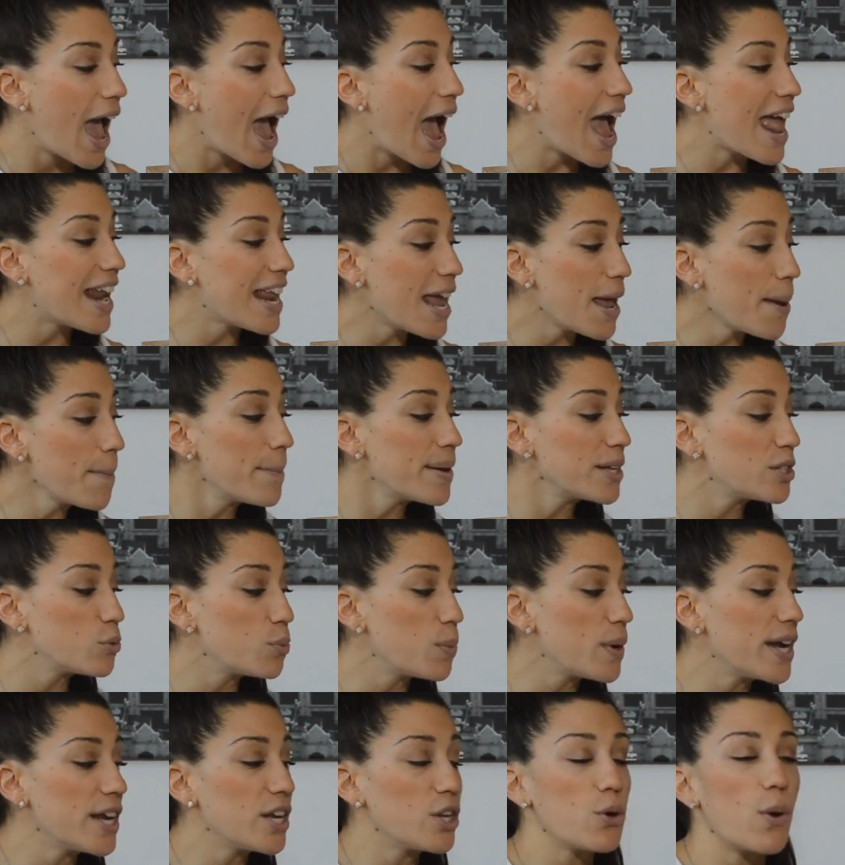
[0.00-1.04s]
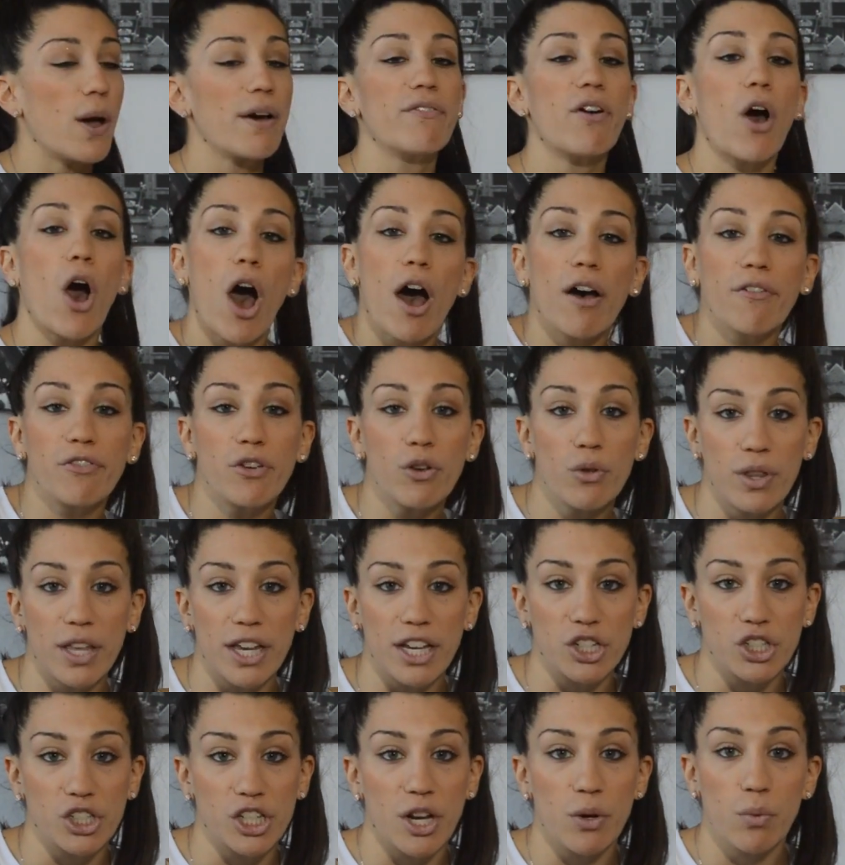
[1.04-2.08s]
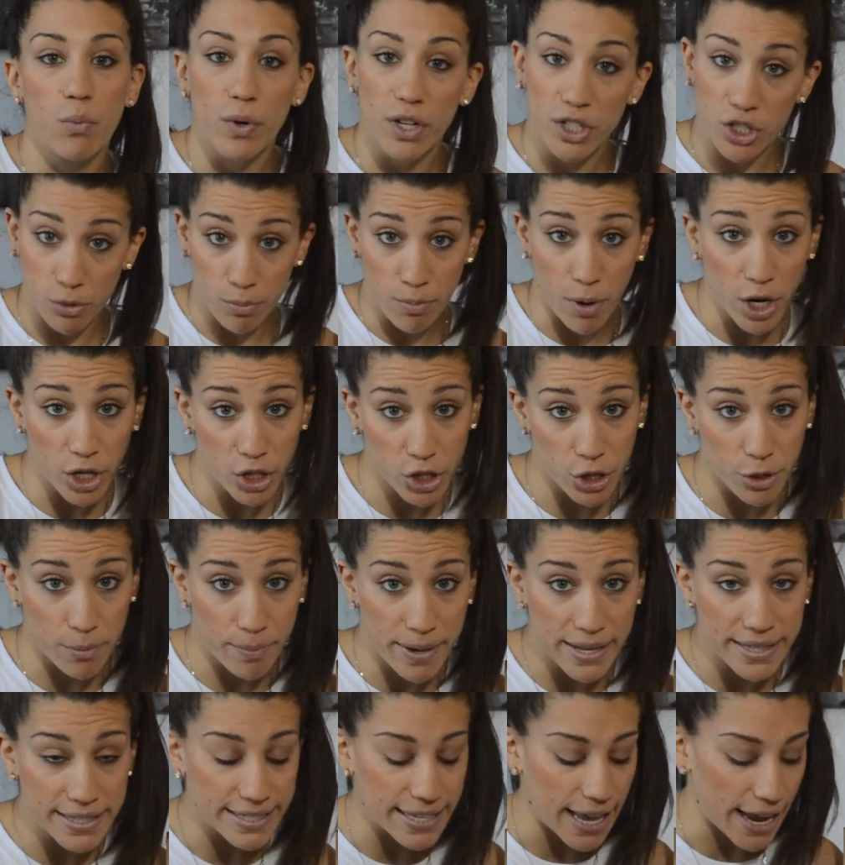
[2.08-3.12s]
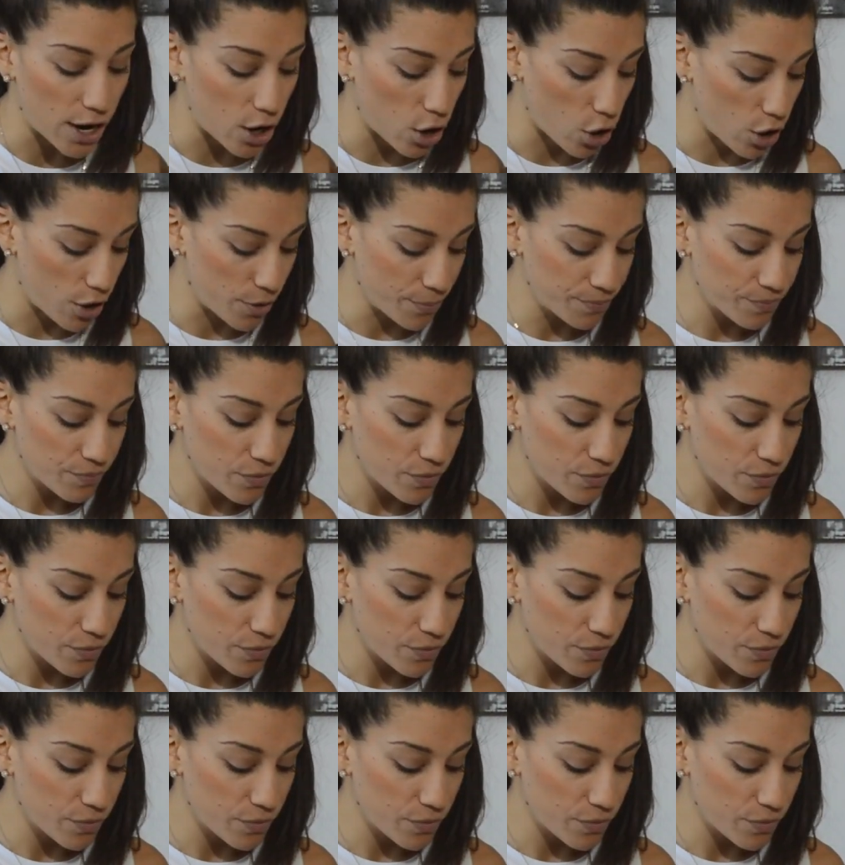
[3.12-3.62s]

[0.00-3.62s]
And in between, you have ovulation, which marks your mid-cycle.